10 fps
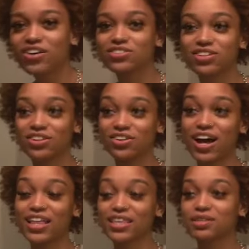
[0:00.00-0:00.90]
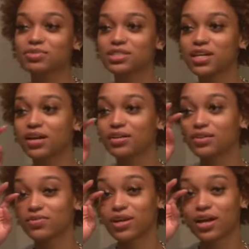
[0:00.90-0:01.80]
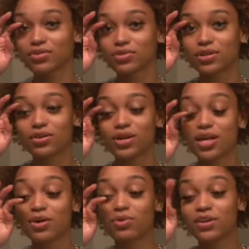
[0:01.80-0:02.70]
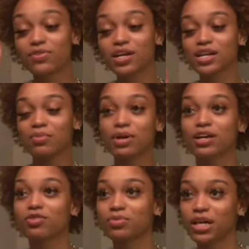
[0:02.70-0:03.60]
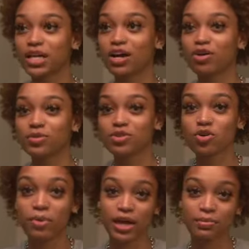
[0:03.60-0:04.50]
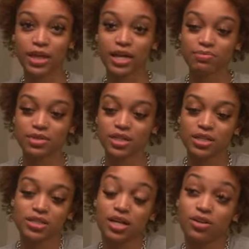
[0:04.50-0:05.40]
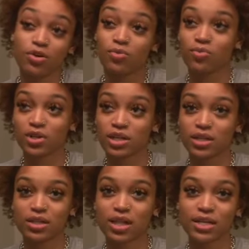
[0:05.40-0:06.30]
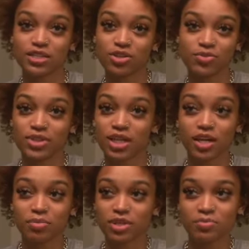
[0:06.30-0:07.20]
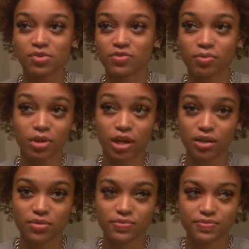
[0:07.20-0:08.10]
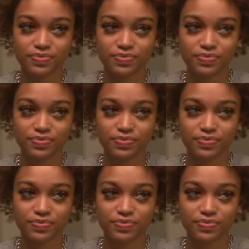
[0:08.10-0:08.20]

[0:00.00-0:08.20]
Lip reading: don't know. I think I'm just tired of it. I don't know. Whenever I dye my hair blonde, I always go back black because I don't want to like deal with the upkeep of the blonde.